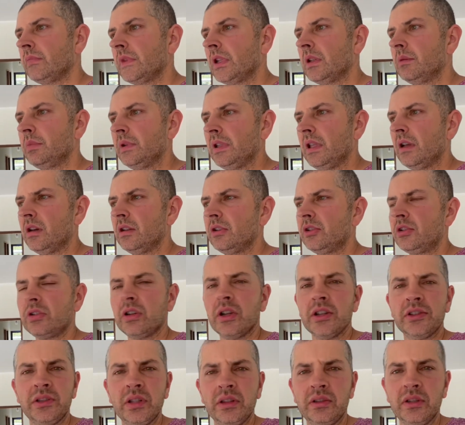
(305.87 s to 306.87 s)
But yeah, I
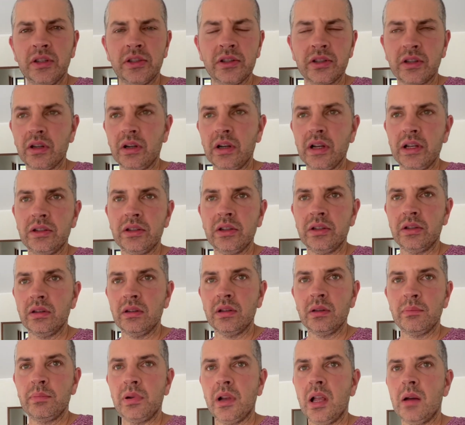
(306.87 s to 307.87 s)
trusted this guy to do
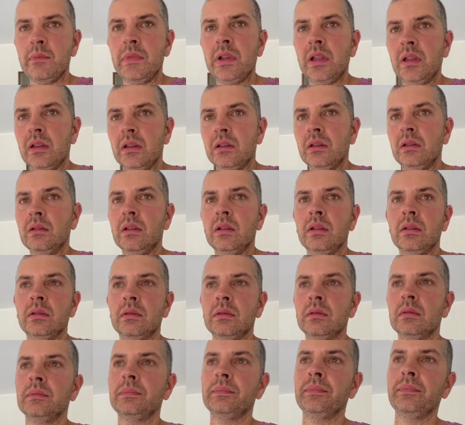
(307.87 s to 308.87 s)
the plumbing, and
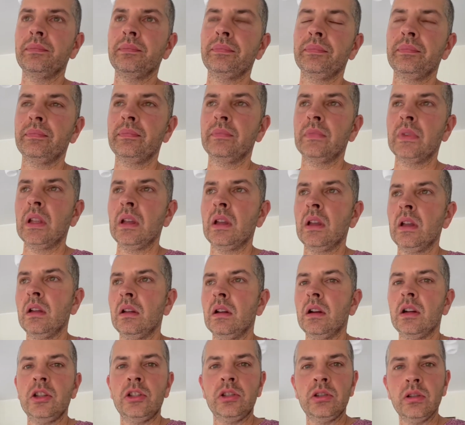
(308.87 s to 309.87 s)

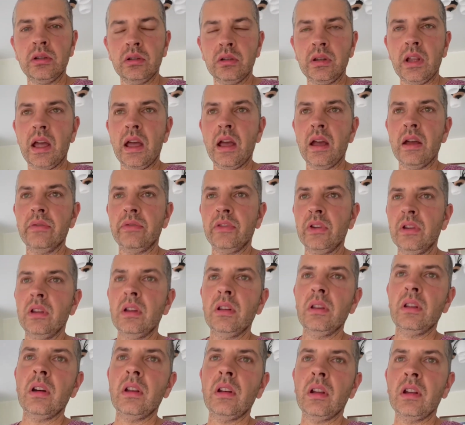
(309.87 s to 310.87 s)
I shouldn't have.
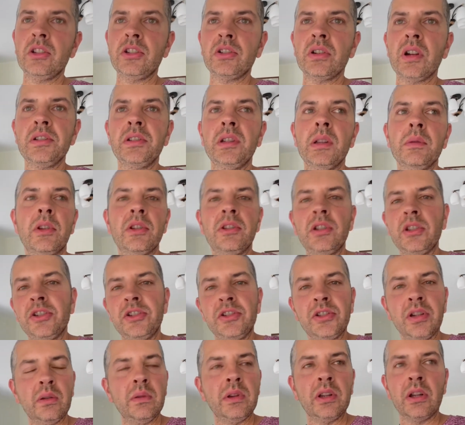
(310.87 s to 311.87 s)
And I trust him because it's
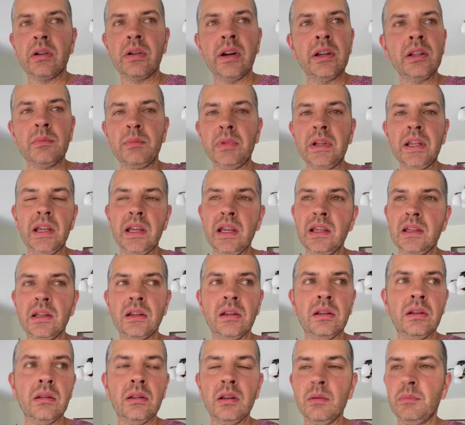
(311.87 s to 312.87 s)
so incredibly easy
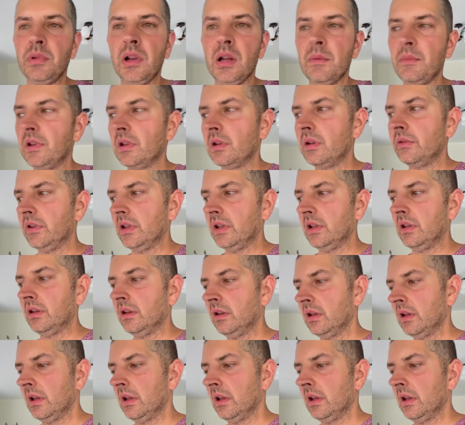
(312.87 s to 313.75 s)
to do the plumbing over here.